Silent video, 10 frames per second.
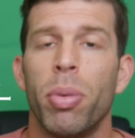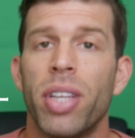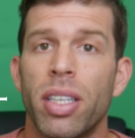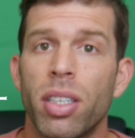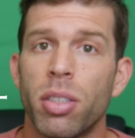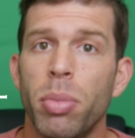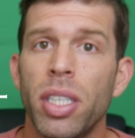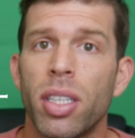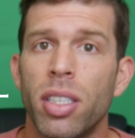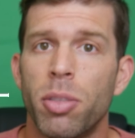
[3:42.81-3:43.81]
But that doesn't mean
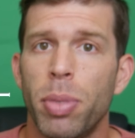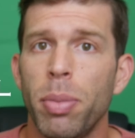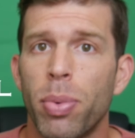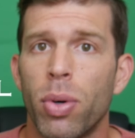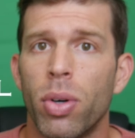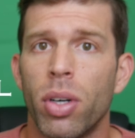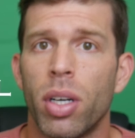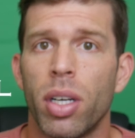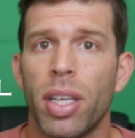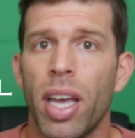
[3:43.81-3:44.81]
that these people
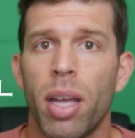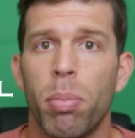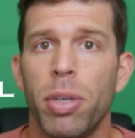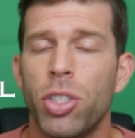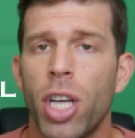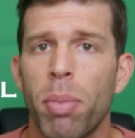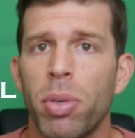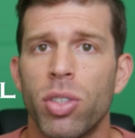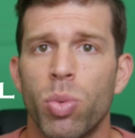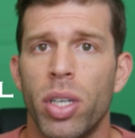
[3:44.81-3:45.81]
can't be
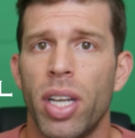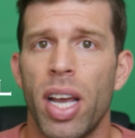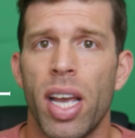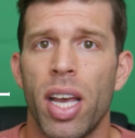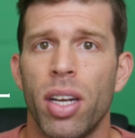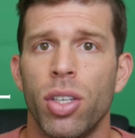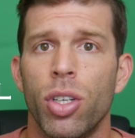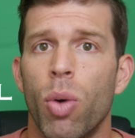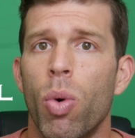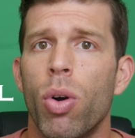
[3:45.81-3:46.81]
champions one day and
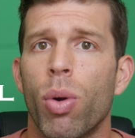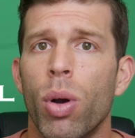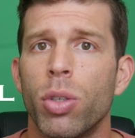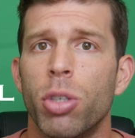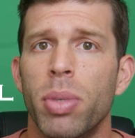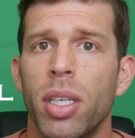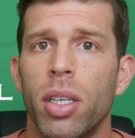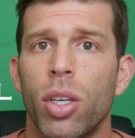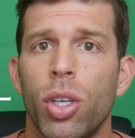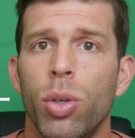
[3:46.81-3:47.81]
won't grow to
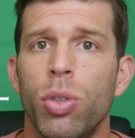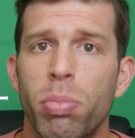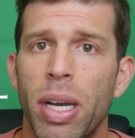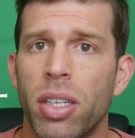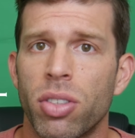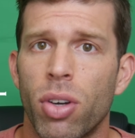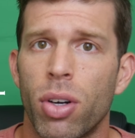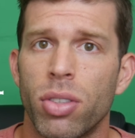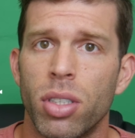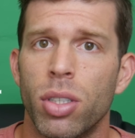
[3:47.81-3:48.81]
be huge
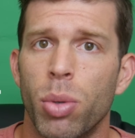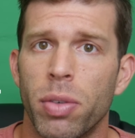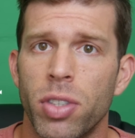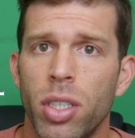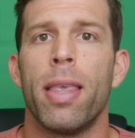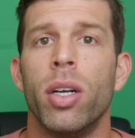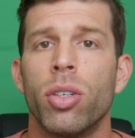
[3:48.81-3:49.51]
megastars in the UFC.